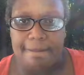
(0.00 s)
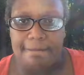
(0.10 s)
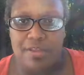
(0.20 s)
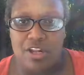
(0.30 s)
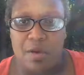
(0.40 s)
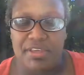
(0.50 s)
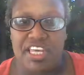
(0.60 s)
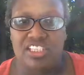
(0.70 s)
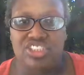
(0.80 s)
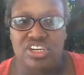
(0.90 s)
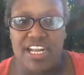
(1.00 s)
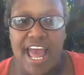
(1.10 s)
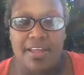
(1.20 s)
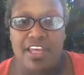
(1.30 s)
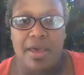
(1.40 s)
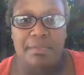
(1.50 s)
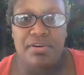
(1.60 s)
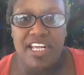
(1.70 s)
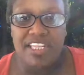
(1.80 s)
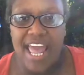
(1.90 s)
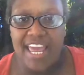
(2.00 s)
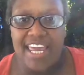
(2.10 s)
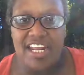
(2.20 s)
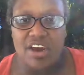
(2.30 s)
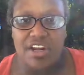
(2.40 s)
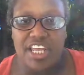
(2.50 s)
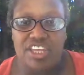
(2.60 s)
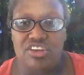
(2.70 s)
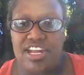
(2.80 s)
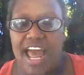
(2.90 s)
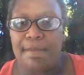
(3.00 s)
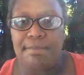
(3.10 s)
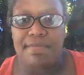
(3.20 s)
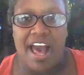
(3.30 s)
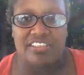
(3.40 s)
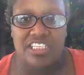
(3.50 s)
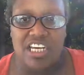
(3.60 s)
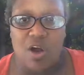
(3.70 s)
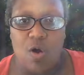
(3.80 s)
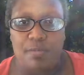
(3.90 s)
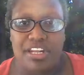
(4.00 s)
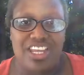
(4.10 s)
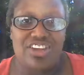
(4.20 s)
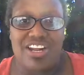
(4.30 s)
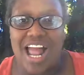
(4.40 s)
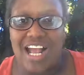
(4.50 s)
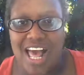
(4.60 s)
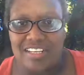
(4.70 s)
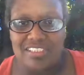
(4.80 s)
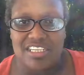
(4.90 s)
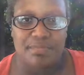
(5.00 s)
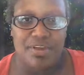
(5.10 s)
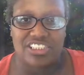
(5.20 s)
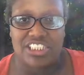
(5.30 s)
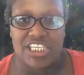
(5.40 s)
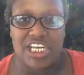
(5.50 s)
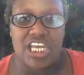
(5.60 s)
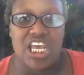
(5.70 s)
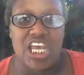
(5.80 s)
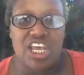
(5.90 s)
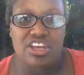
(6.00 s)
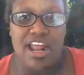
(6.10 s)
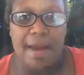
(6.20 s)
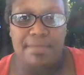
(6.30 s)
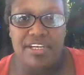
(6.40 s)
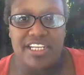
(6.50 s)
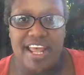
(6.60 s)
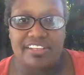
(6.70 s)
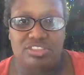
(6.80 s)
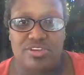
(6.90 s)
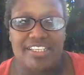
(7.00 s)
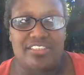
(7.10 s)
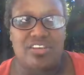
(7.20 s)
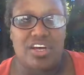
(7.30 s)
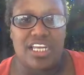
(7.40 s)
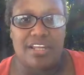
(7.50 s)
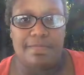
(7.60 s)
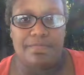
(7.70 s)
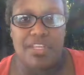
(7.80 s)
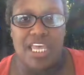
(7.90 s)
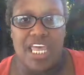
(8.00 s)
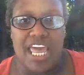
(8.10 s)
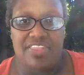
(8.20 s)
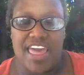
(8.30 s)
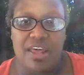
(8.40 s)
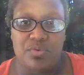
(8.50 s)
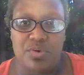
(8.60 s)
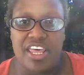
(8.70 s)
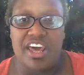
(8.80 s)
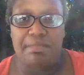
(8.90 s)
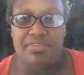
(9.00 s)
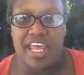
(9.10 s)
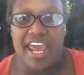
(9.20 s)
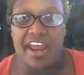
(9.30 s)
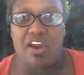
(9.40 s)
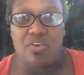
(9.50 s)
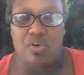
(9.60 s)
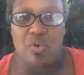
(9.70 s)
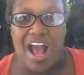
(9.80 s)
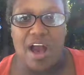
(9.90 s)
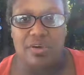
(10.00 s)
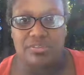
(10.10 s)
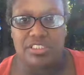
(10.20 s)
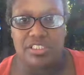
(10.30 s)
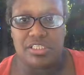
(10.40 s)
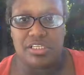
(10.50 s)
you know because you're not putting that heat on it you're not constantly combing it you're not constantly brushing it you're not putting that stress on it and that will help the hair grow out